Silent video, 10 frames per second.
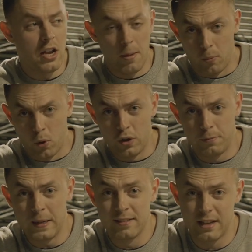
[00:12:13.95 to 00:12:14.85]
Number one
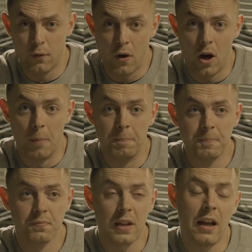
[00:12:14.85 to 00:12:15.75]
is being self-harm.
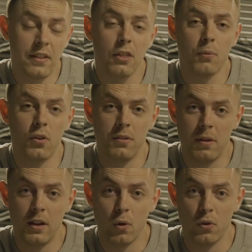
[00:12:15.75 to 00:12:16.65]
And the other one,
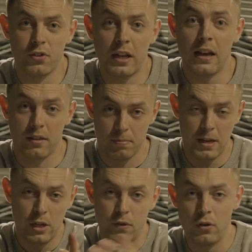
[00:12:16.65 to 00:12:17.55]
in all honesty, as
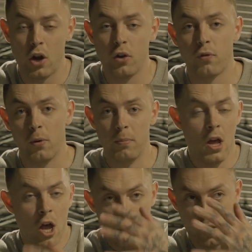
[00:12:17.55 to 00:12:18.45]
many of you know from
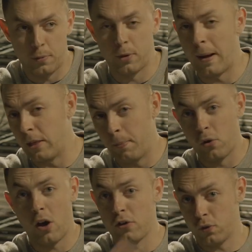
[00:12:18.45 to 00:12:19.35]
what I spoke about in the
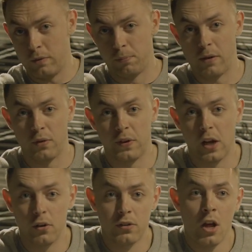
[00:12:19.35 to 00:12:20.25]
podcast or even previous
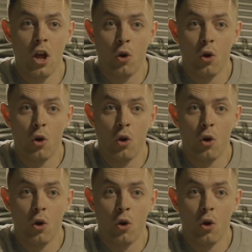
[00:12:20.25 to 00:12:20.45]
videos,